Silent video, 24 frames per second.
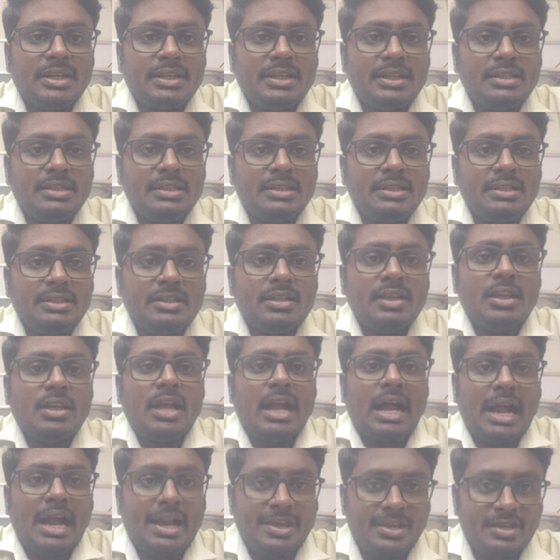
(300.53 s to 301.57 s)
in
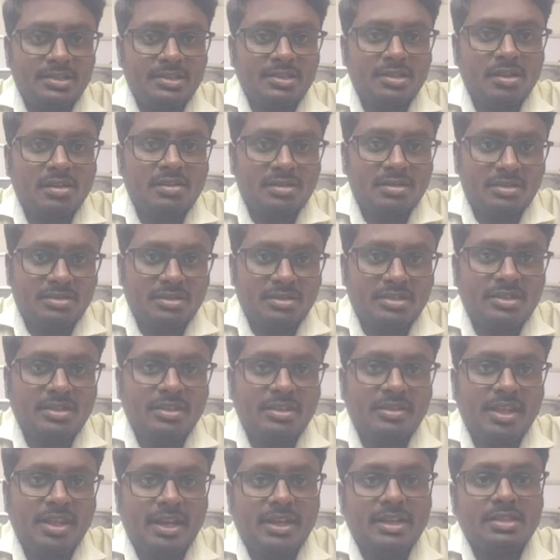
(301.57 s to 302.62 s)
ISR register,
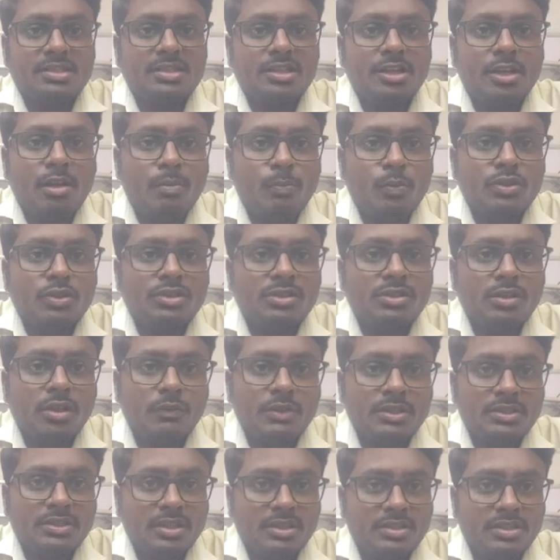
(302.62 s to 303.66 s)
that is input service
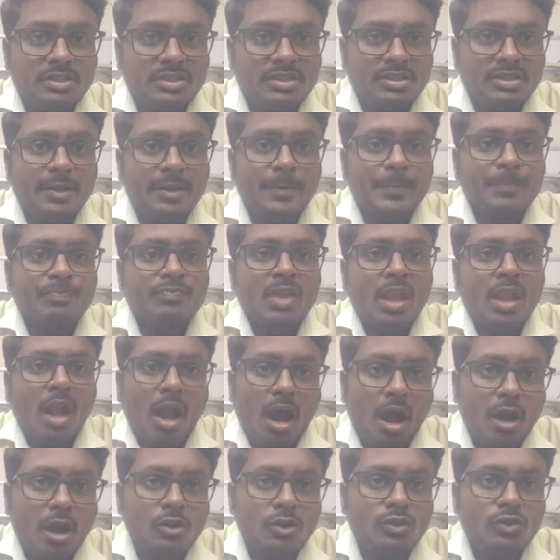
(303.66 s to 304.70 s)
register.
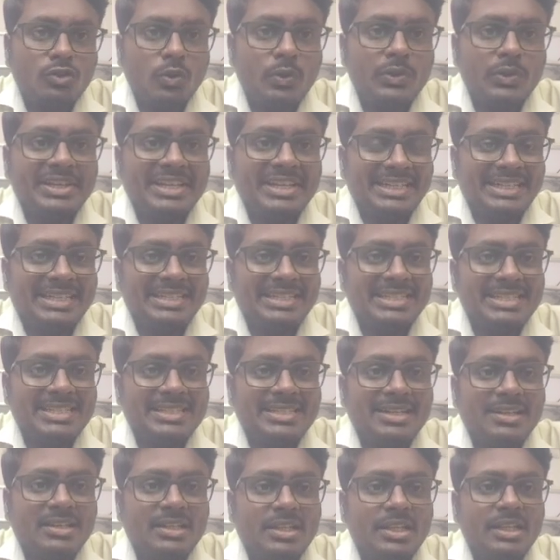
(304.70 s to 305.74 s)
Also it resets
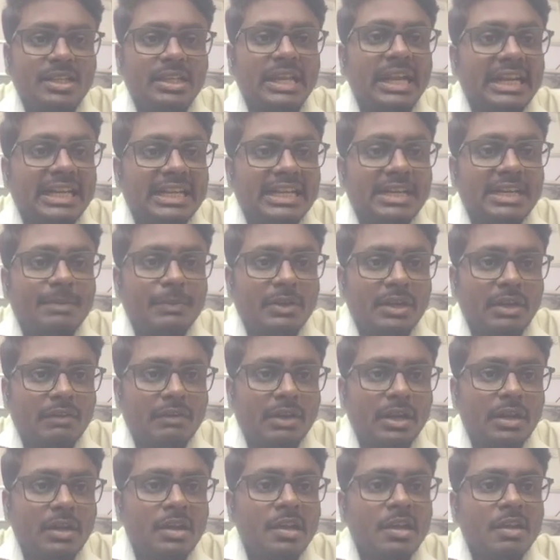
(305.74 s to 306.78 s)
the interrupt level
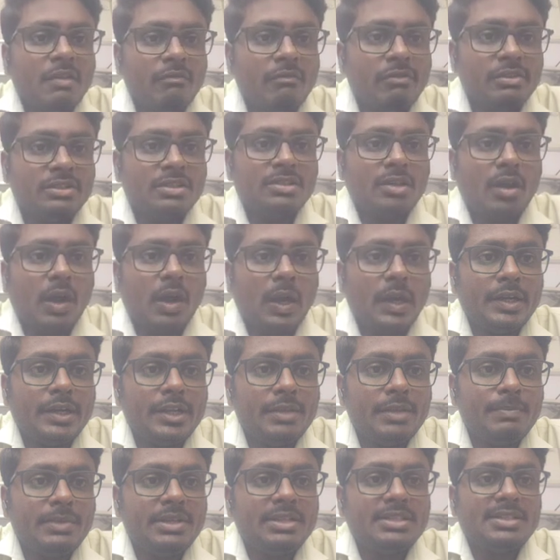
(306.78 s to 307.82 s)
which is already
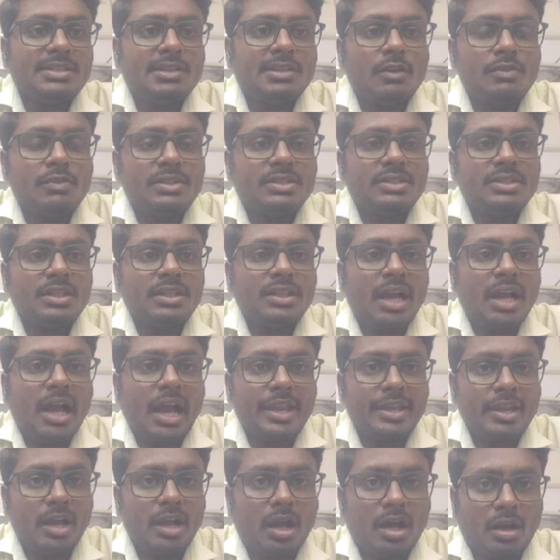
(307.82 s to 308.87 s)
been serviced in
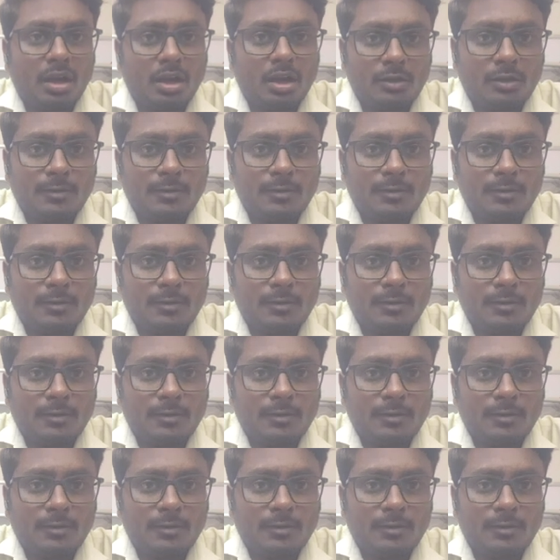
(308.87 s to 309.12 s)
IRR.